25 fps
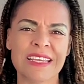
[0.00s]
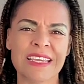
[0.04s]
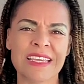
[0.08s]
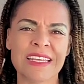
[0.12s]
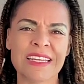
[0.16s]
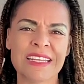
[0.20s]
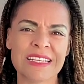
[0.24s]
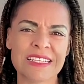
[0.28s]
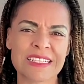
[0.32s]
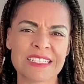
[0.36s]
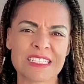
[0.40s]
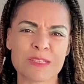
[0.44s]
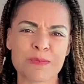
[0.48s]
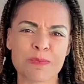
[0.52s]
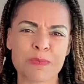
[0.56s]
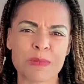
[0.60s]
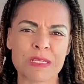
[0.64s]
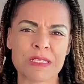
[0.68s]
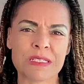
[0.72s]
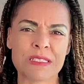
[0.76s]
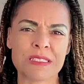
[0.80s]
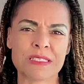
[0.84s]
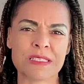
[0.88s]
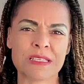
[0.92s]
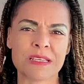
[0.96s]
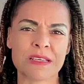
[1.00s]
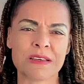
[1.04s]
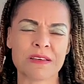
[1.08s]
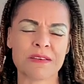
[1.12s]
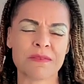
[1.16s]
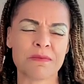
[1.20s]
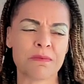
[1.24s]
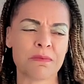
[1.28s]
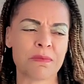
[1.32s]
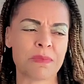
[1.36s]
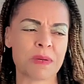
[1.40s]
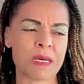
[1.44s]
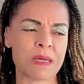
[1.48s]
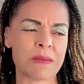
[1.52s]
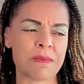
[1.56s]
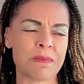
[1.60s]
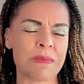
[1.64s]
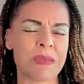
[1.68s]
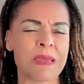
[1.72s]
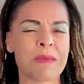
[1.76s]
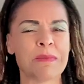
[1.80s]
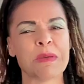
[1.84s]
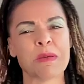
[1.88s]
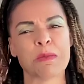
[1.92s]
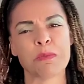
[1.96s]
inexpensive but
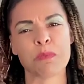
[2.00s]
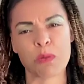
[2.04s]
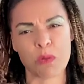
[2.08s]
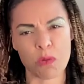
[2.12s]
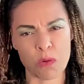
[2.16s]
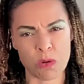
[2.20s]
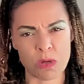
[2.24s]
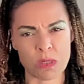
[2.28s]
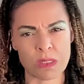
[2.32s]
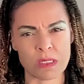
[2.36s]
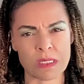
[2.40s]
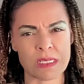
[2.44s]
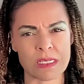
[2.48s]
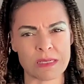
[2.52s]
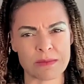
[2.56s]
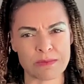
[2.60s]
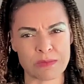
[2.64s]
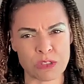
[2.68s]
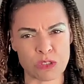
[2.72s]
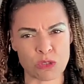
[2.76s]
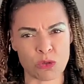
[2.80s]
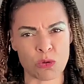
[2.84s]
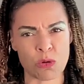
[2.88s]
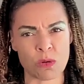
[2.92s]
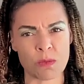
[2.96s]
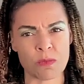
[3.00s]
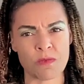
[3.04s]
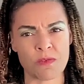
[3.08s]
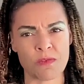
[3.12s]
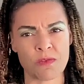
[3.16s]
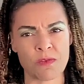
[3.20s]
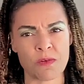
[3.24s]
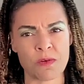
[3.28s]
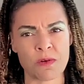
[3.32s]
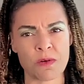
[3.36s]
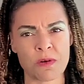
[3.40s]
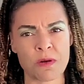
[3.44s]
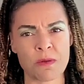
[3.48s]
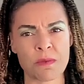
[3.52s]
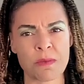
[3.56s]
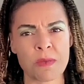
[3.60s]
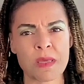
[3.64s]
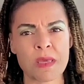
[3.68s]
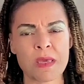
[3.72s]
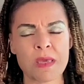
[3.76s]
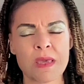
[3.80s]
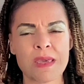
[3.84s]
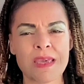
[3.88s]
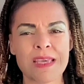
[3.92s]
maybe poorly absorbed form.